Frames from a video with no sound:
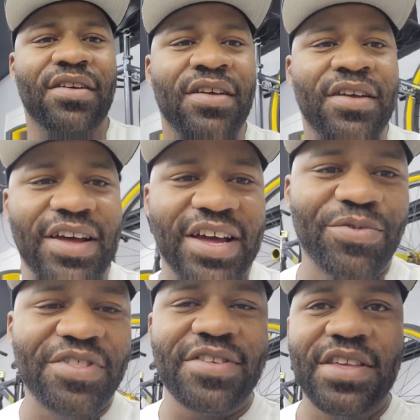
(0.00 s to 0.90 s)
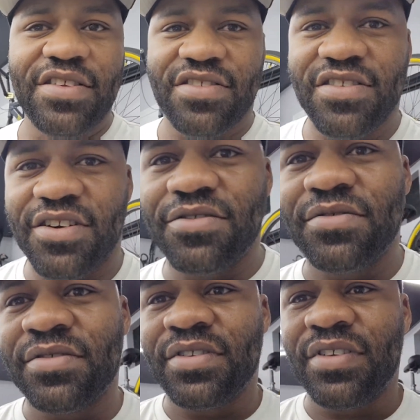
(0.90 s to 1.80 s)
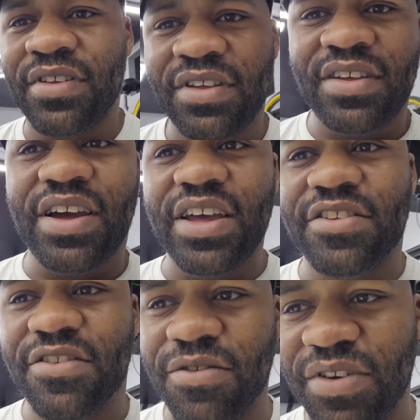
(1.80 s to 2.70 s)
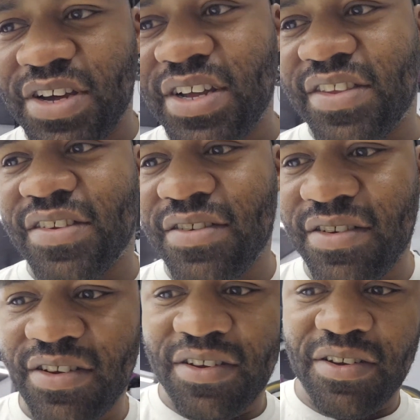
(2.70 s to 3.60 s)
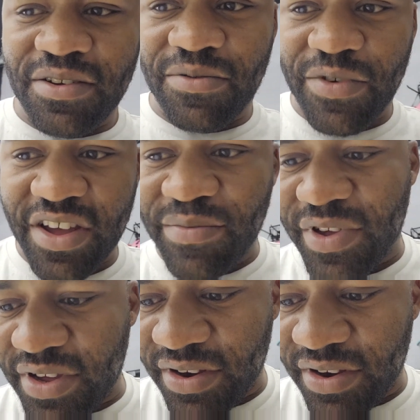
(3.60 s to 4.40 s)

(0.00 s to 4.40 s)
I would say this though. I do not recommend